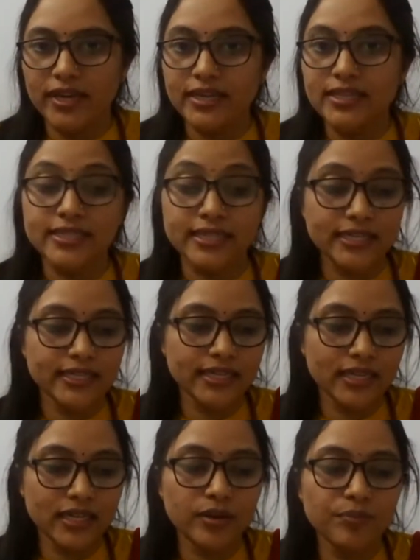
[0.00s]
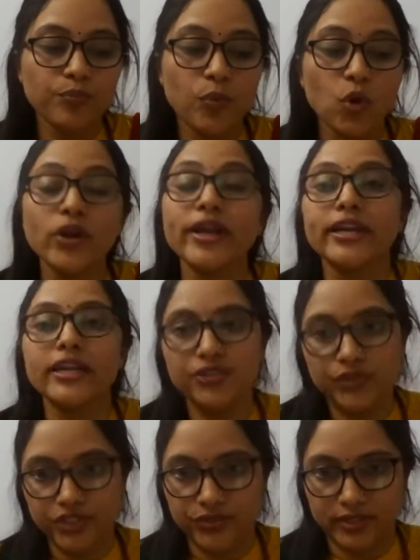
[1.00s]
in genetically prone
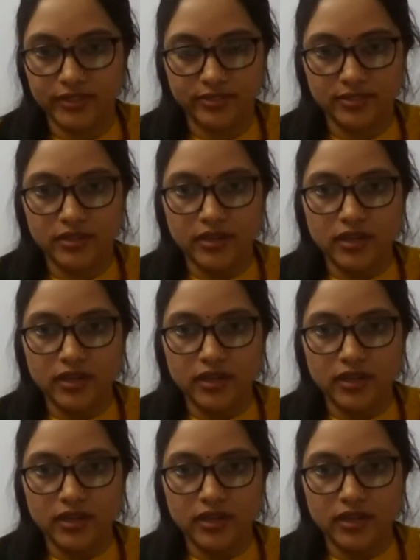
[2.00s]
individuals.